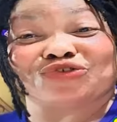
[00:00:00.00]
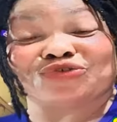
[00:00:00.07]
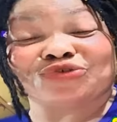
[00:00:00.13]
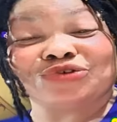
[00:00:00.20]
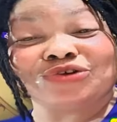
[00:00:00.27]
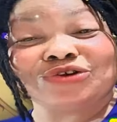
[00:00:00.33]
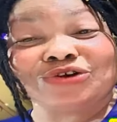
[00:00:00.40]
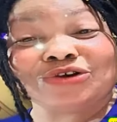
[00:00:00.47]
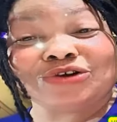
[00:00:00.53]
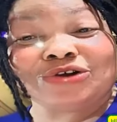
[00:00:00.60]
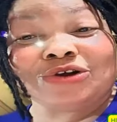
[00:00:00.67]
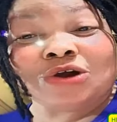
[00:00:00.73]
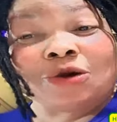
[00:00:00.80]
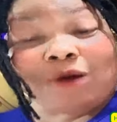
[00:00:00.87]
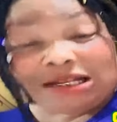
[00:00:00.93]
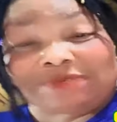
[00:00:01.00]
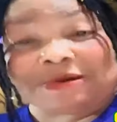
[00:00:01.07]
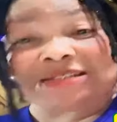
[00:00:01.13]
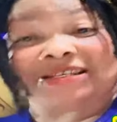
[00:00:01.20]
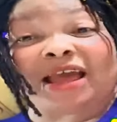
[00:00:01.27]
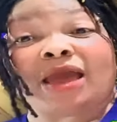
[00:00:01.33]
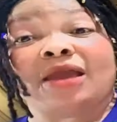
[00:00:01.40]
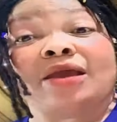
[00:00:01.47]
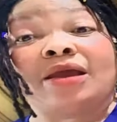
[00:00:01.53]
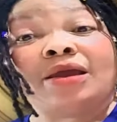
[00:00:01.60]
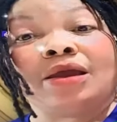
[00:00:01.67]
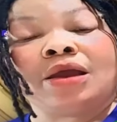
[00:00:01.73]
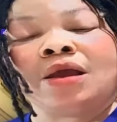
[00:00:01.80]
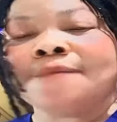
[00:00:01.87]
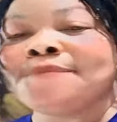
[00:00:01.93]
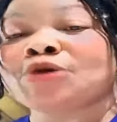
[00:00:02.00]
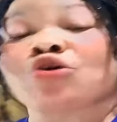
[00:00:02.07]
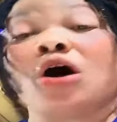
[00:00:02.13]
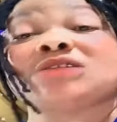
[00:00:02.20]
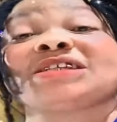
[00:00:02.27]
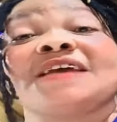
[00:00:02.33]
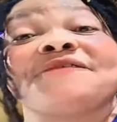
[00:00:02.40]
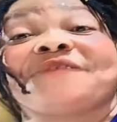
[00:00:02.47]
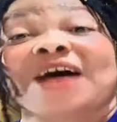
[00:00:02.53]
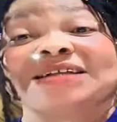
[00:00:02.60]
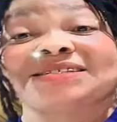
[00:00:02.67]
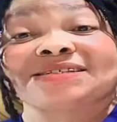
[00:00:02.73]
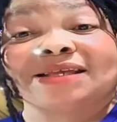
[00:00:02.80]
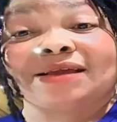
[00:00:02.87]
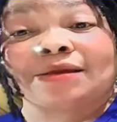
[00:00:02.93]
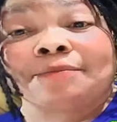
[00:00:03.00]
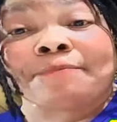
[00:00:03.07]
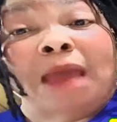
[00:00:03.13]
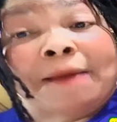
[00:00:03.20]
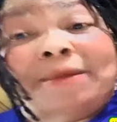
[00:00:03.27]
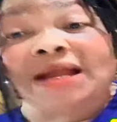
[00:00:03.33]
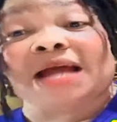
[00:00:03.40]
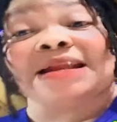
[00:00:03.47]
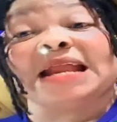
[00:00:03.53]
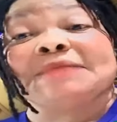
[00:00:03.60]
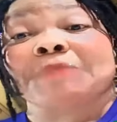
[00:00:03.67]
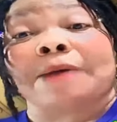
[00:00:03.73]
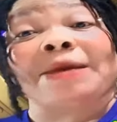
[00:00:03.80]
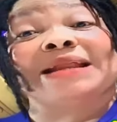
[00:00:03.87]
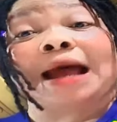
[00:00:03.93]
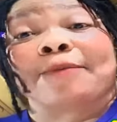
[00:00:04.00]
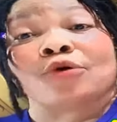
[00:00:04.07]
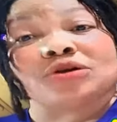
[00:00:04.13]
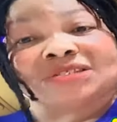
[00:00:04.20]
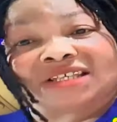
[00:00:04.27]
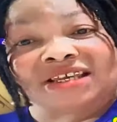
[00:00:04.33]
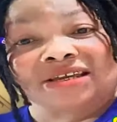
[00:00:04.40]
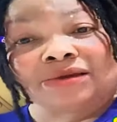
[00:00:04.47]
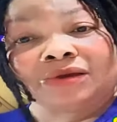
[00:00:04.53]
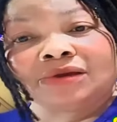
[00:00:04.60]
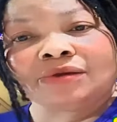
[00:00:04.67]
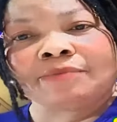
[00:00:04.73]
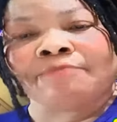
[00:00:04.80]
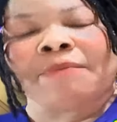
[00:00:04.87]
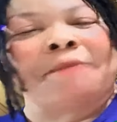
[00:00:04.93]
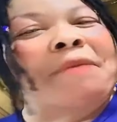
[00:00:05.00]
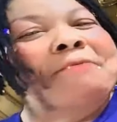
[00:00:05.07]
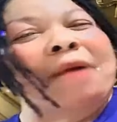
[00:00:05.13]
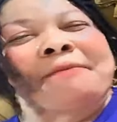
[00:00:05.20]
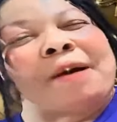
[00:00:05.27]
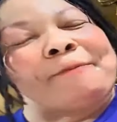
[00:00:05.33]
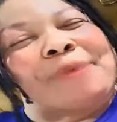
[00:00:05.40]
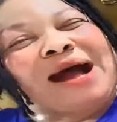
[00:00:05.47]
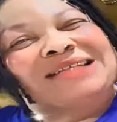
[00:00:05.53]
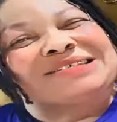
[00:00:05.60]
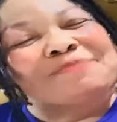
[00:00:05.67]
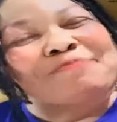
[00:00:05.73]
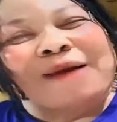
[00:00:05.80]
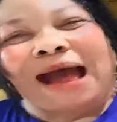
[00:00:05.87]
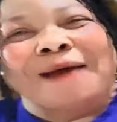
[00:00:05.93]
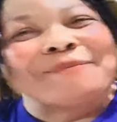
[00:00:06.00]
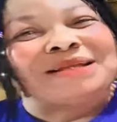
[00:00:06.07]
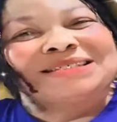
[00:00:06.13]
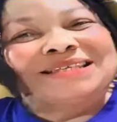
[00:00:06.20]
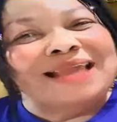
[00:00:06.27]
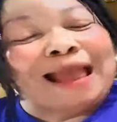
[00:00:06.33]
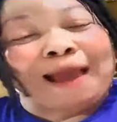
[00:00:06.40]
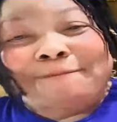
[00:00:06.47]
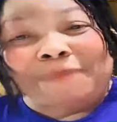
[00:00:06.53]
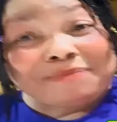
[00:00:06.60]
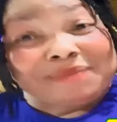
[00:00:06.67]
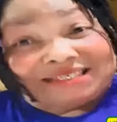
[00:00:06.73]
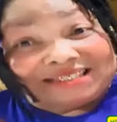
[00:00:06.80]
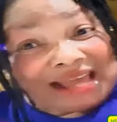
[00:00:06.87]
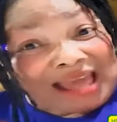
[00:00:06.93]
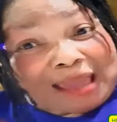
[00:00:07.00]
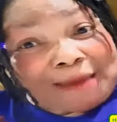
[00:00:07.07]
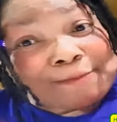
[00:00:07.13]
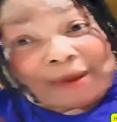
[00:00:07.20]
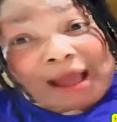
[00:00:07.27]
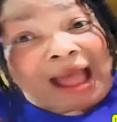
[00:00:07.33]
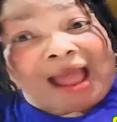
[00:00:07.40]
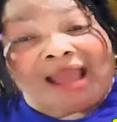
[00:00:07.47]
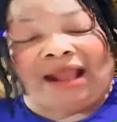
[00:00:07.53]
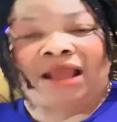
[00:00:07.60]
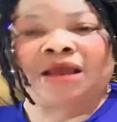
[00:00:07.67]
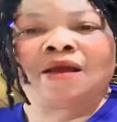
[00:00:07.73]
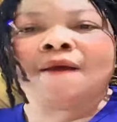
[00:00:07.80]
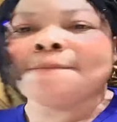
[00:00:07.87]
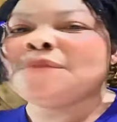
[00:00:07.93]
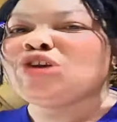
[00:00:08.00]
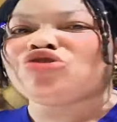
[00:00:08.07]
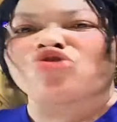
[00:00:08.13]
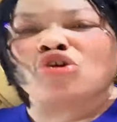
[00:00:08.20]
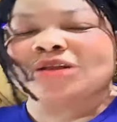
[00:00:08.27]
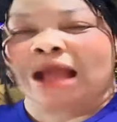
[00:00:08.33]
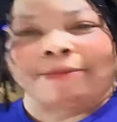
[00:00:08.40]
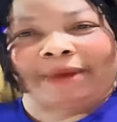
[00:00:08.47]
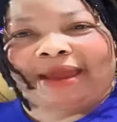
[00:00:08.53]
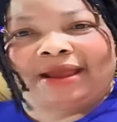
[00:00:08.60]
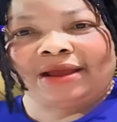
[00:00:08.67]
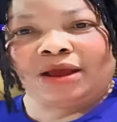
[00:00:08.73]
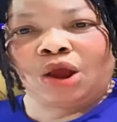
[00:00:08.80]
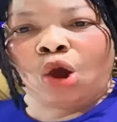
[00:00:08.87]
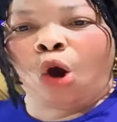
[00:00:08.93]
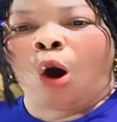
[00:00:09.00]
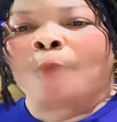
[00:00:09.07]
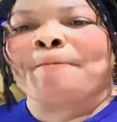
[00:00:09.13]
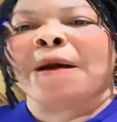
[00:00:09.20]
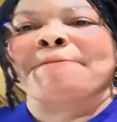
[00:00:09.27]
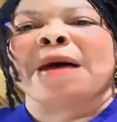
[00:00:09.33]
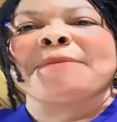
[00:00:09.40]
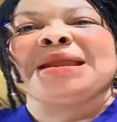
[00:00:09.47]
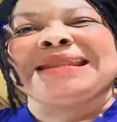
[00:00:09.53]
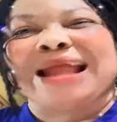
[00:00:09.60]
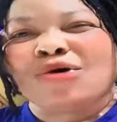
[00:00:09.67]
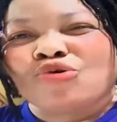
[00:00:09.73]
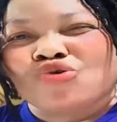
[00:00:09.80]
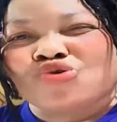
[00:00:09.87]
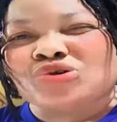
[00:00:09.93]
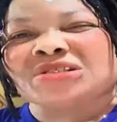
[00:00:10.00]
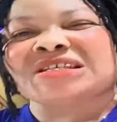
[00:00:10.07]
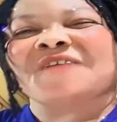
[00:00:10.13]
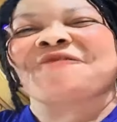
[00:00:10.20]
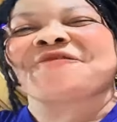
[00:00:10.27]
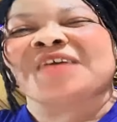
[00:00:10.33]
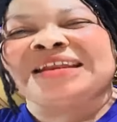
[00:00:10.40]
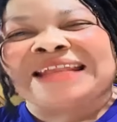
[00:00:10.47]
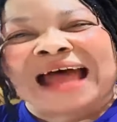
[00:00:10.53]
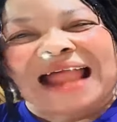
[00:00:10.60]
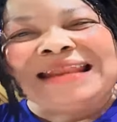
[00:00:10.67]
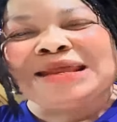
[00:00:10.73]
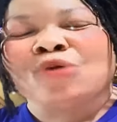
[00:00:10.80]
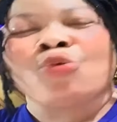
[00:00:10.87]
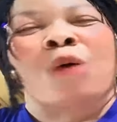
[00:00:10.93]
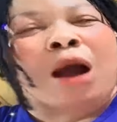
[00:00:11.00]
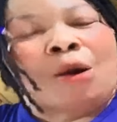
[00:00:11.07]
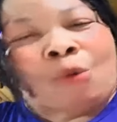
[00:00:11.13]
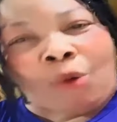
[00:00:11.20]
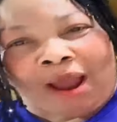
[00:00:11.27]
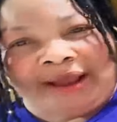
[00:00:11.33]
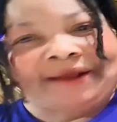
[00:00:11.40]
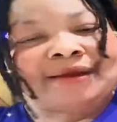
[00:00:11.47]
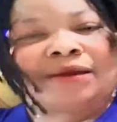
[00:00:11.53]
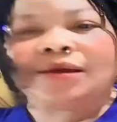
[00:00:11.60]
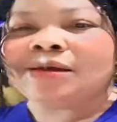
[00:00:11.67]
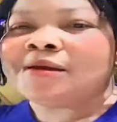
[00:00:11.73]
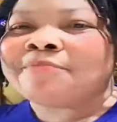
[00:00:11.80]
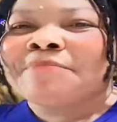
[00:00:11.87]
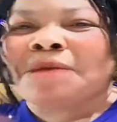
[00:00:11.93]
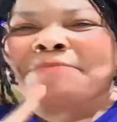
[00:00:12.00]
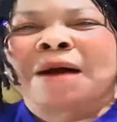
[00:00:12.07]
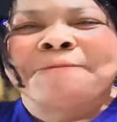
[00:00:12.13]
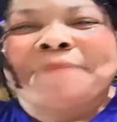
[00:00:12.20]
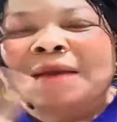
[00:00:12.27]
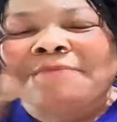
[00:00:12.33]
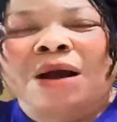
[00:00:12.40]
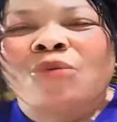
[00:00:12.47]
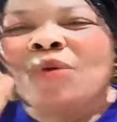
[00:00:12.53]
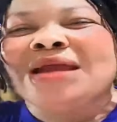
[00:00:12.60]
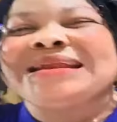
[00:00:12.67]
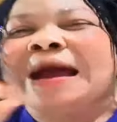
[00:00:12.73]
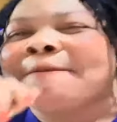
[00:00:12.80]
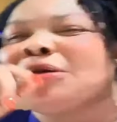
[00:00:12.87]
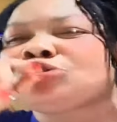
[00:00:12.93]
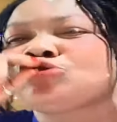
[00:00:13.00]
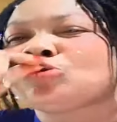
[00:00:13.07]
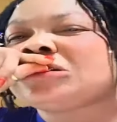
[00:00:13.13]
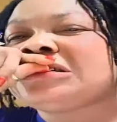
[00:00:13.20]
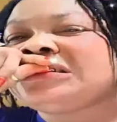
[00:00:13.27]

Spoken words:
me chu so. What was here? Because in fact, be ma ya nani ma be da bo ntin. Meme mama part pa me ti ya meme ti hey pie mi donya me obema me len cruiser filali ho ahwan mema bema we na me